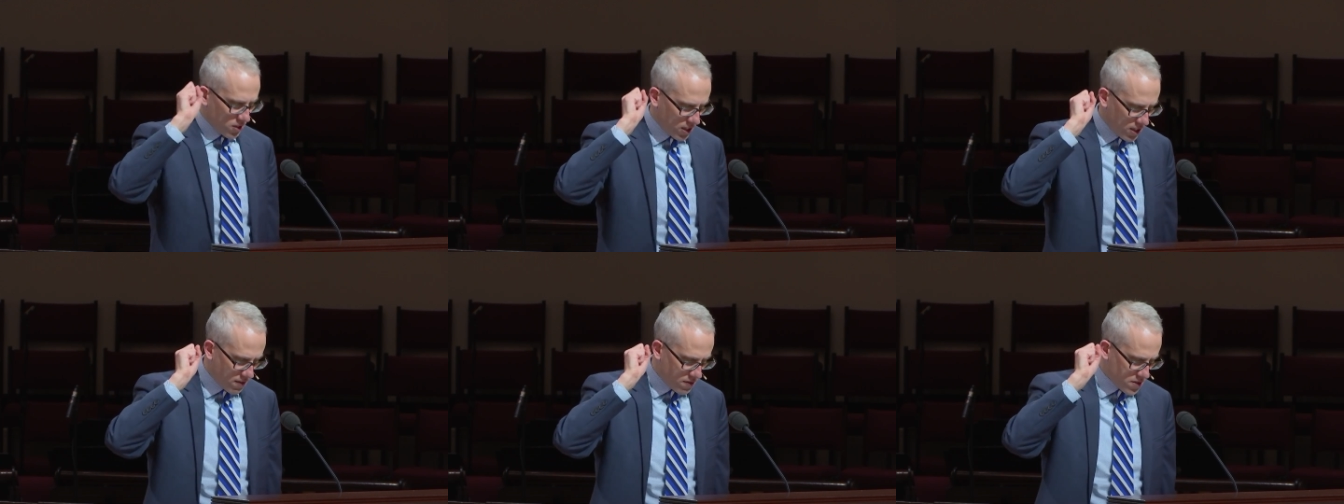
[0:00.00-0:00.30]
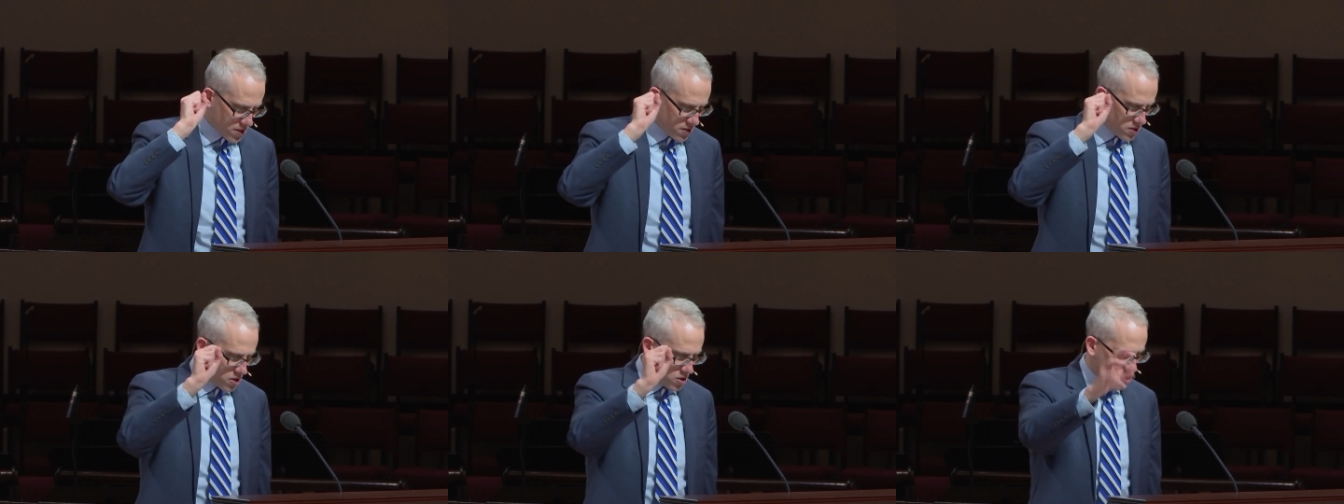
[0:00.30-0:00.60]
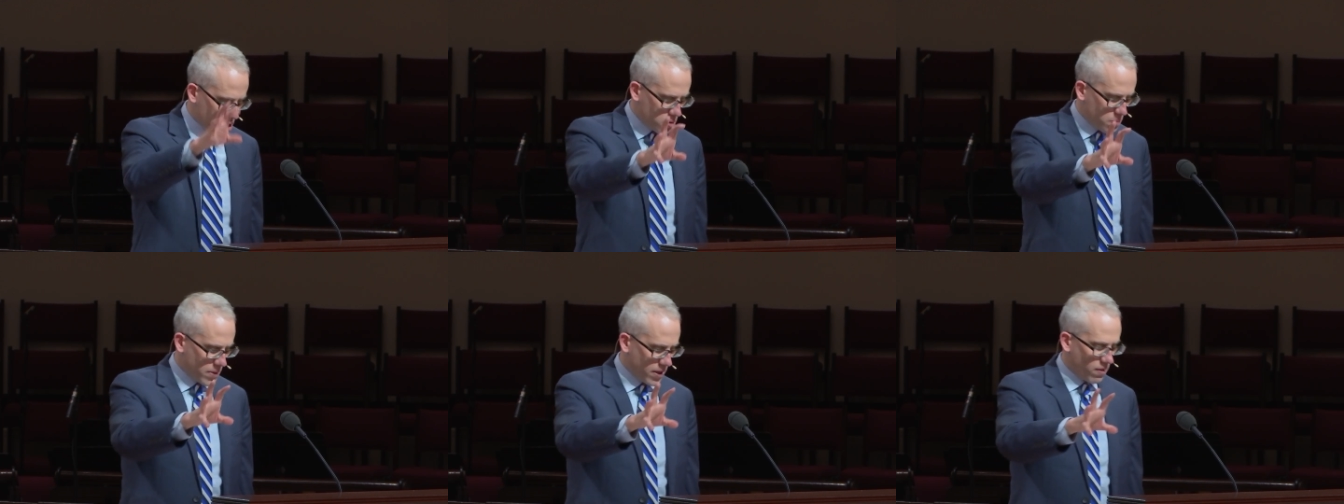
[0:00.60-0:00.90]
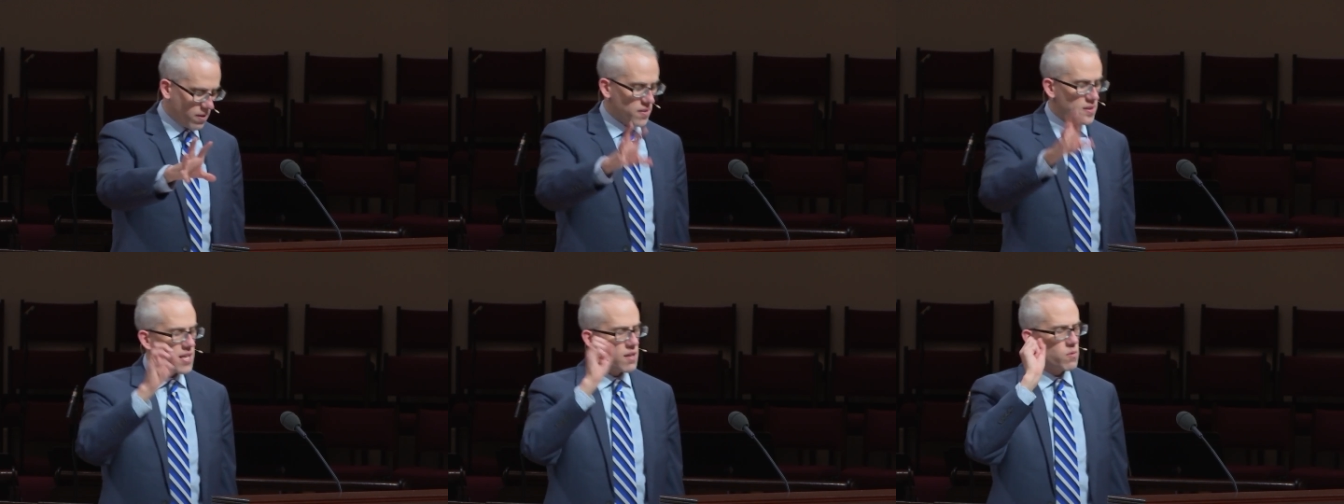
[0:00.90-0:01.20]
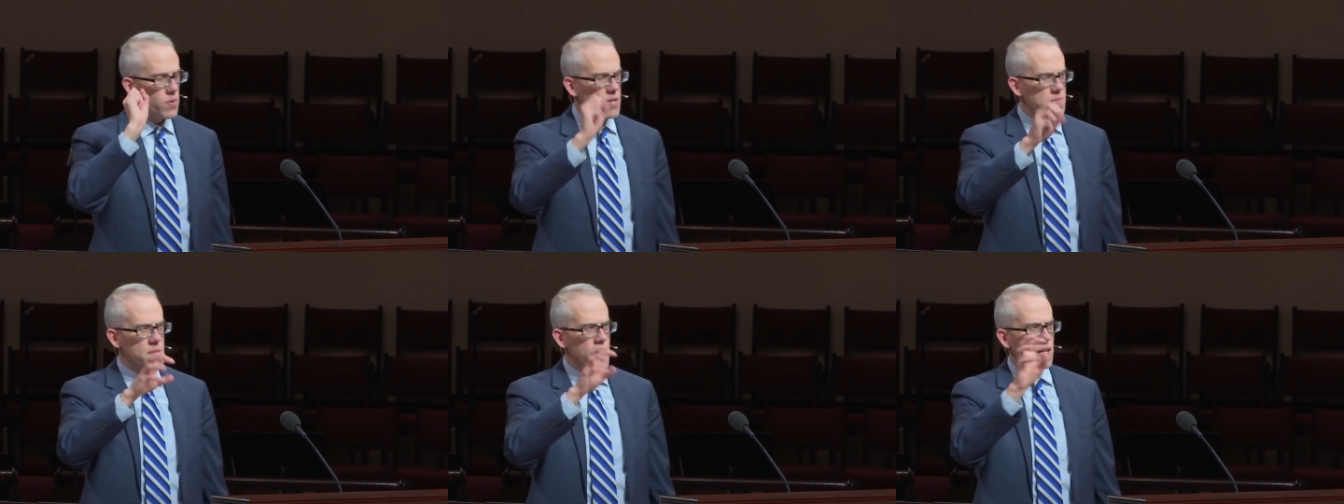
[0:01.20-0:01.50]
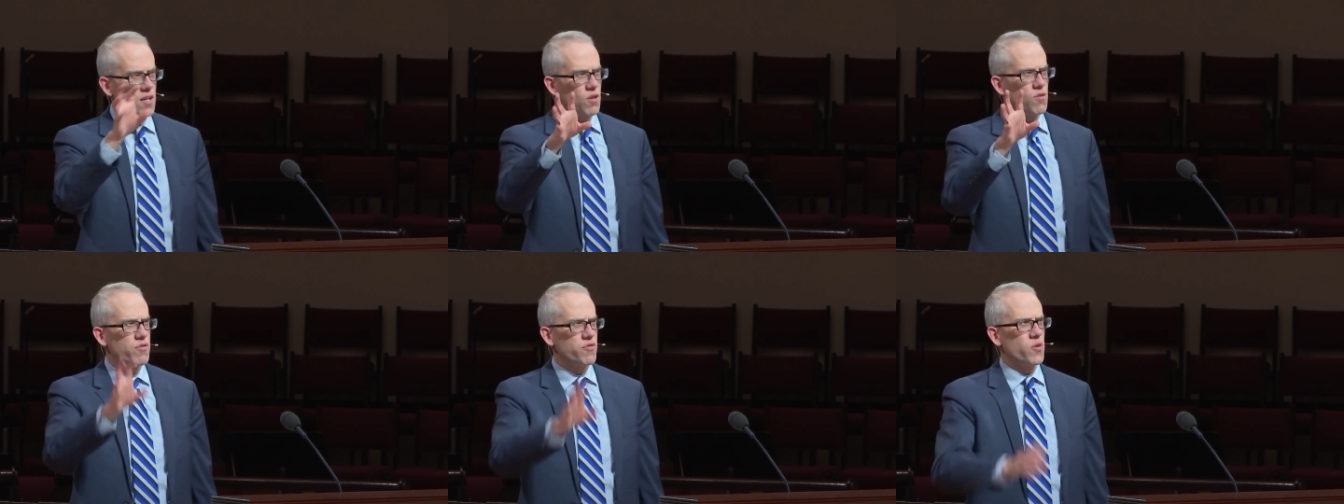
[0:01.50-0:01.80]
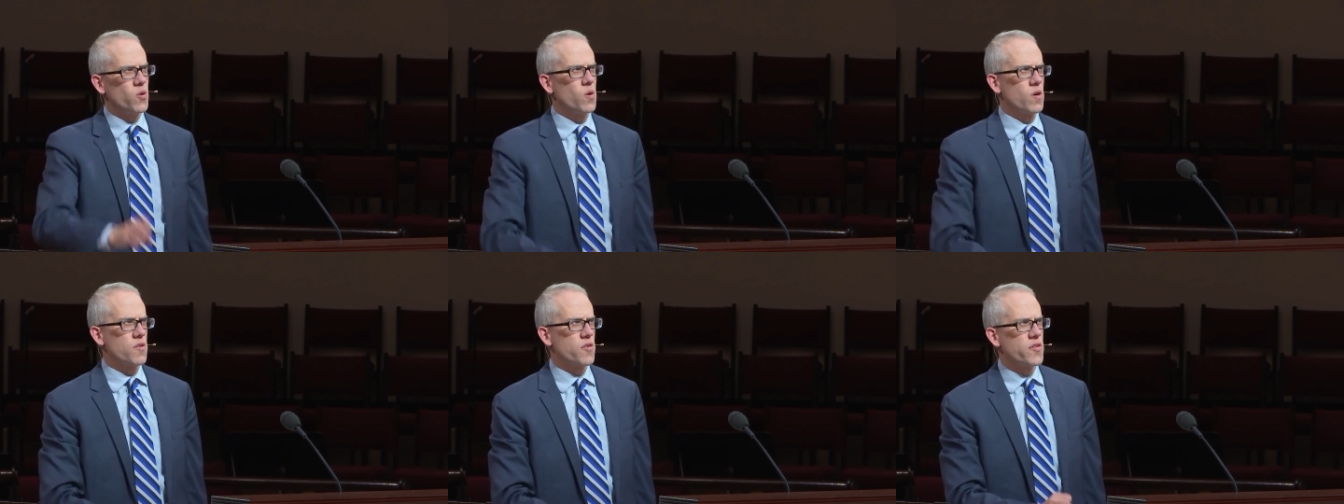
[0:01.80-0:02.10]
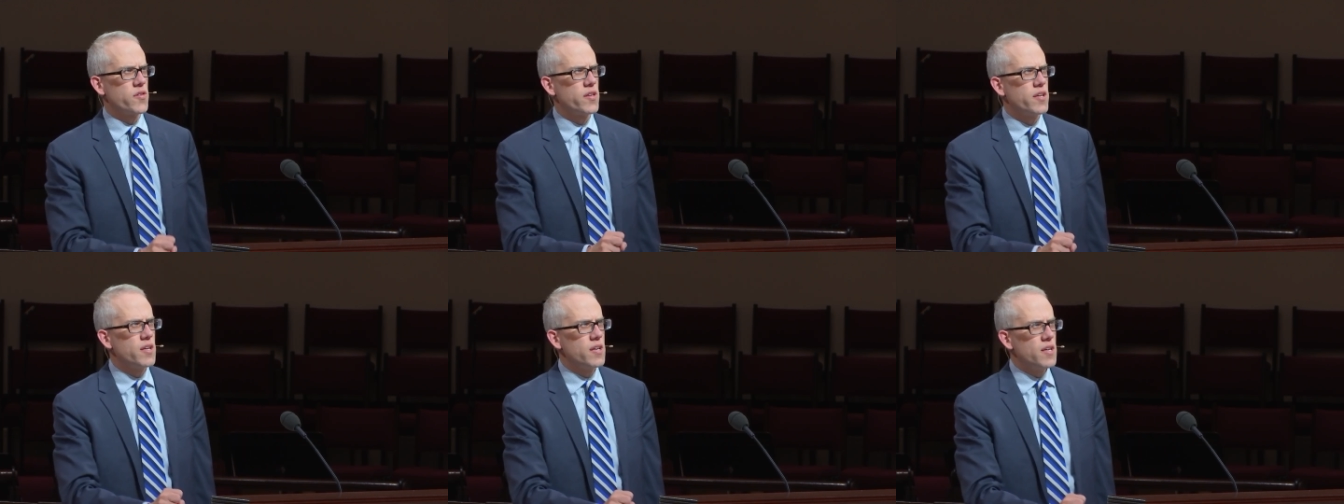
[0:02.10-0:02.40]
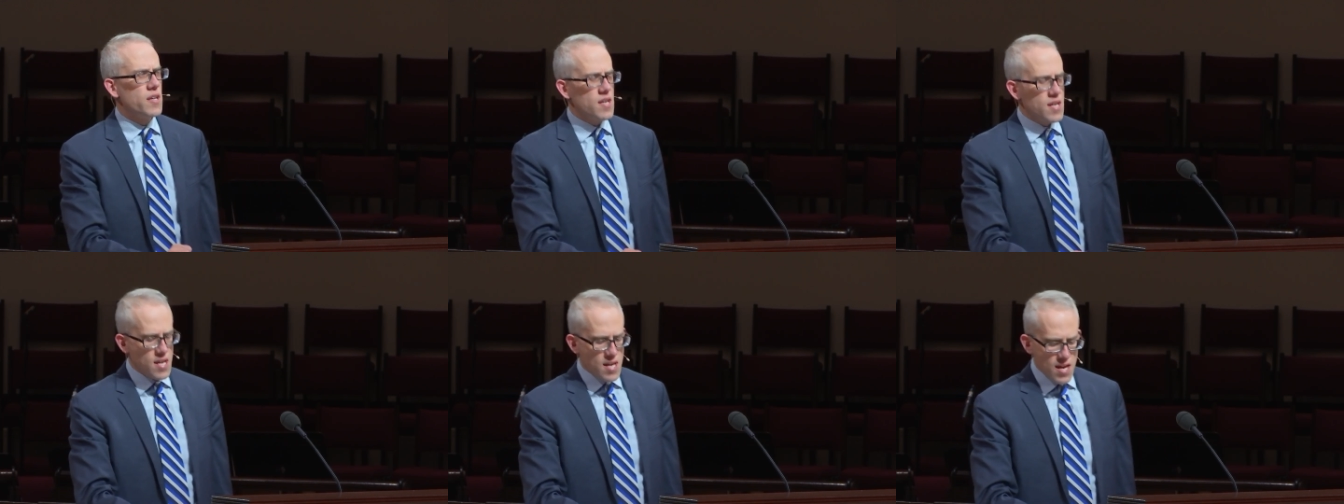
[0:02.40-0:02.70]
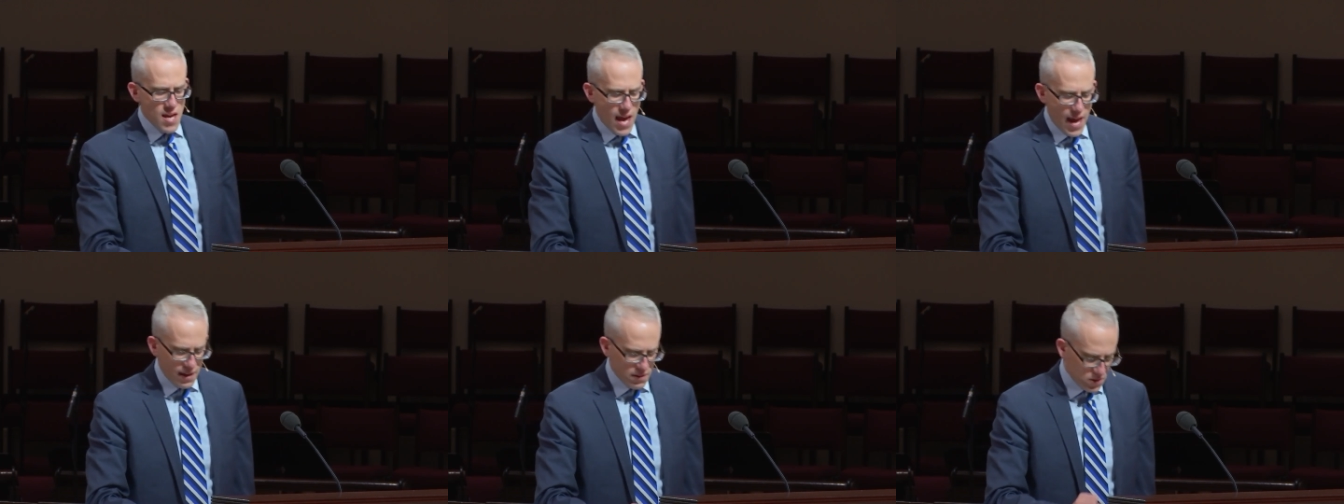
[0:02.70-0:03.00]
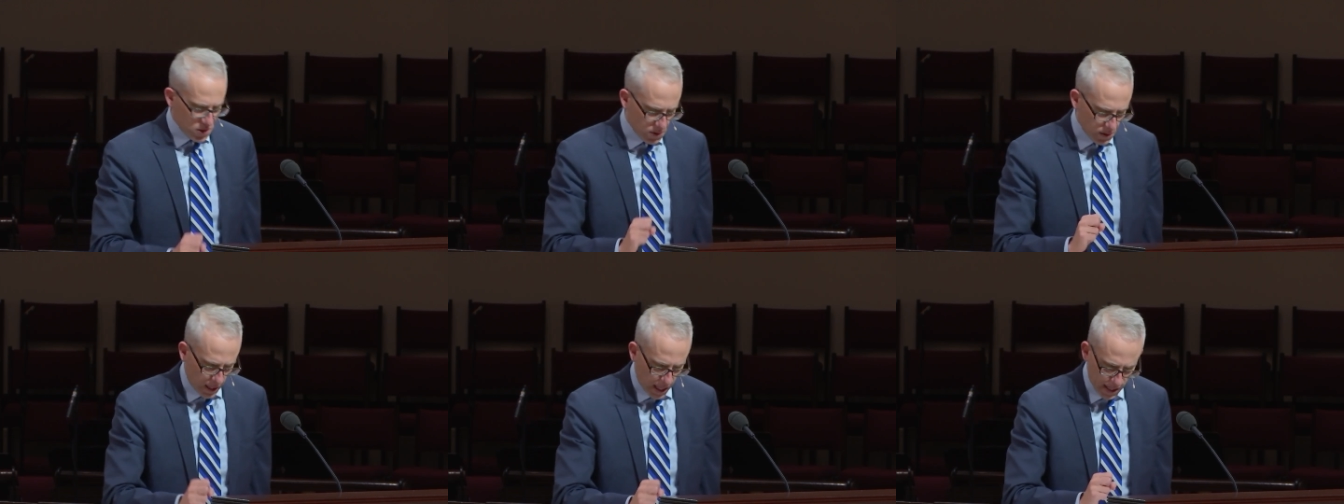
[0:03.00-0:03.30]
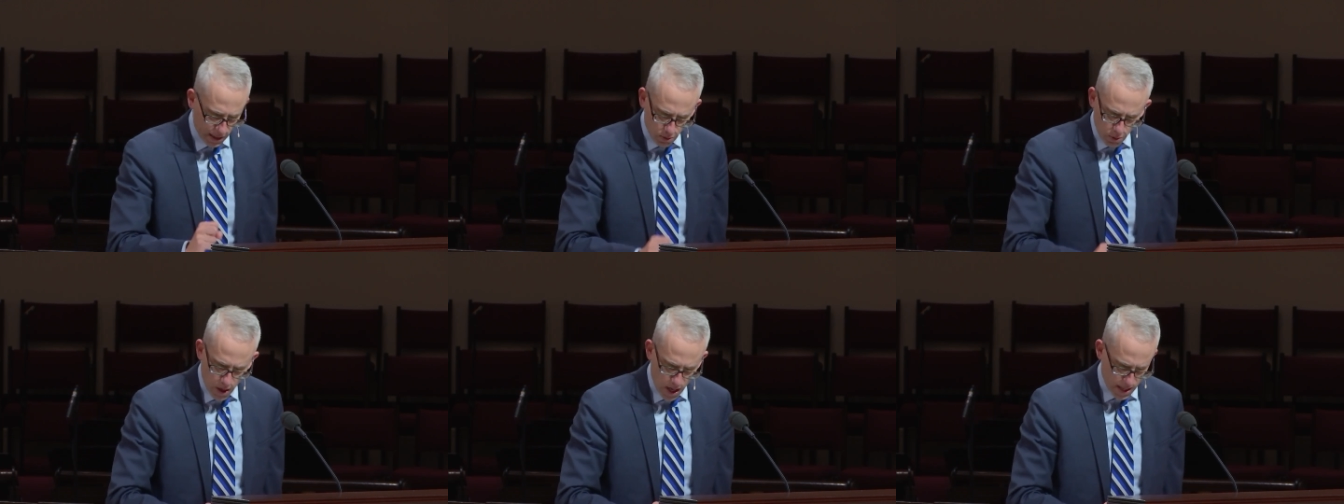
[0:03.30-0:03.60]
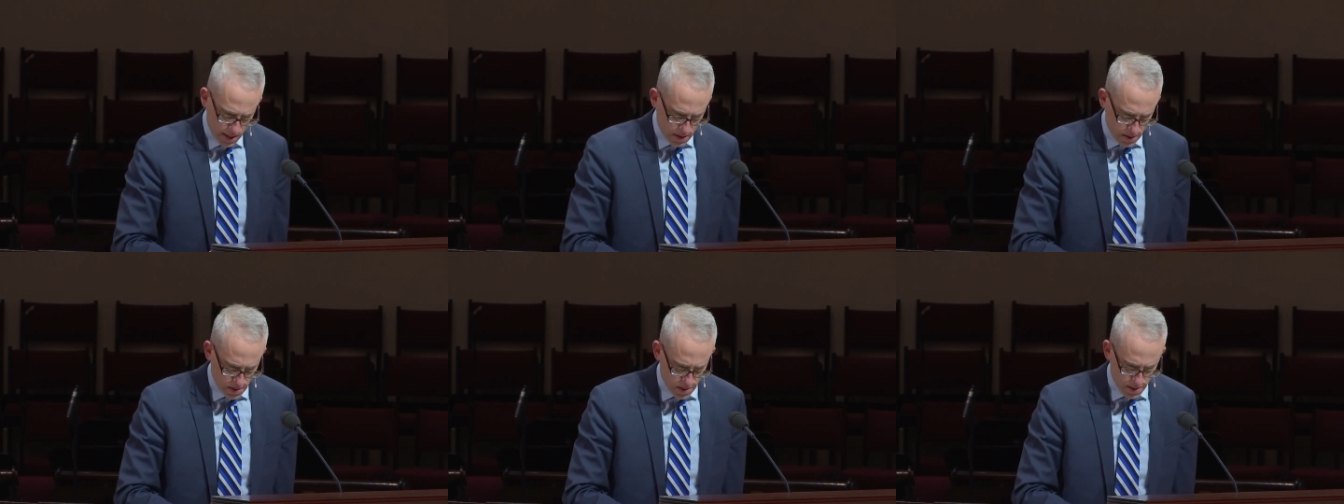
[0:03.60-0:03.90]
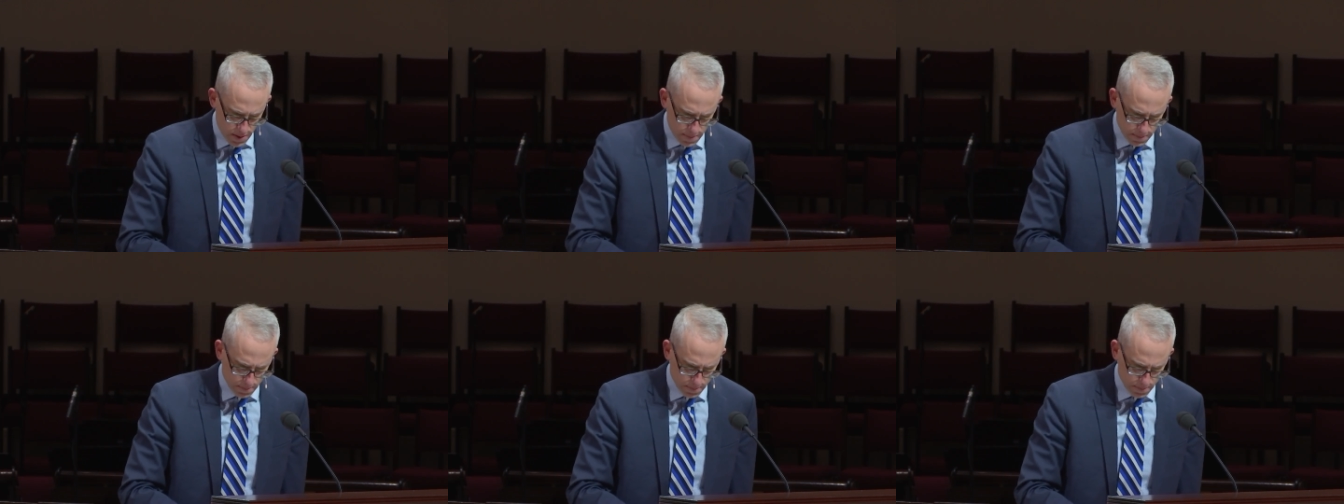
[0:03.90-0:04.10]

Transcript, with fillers: and gives us his spirit that we may go forth and do likewise.